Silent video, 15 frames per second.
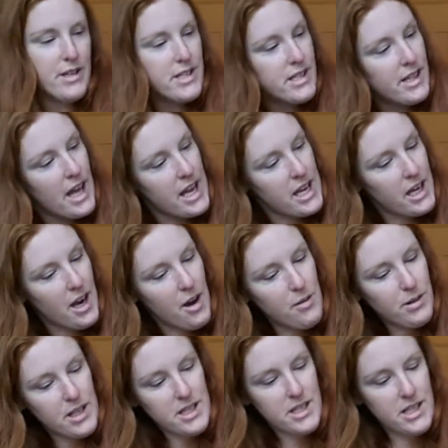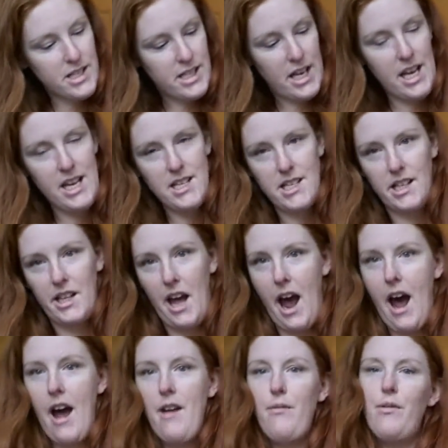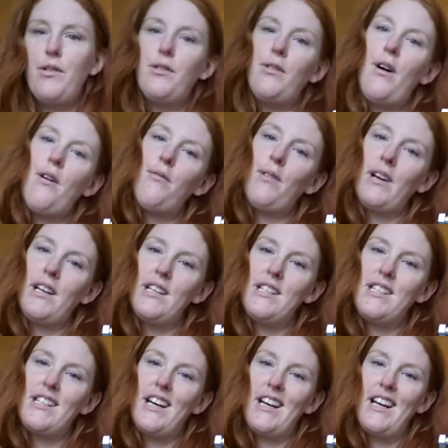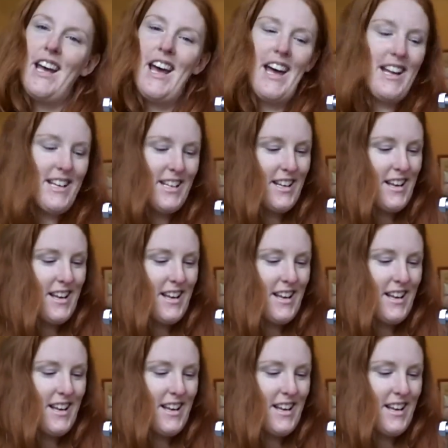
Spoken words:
So there you go. This is He's Alive, or our Frankenstein head.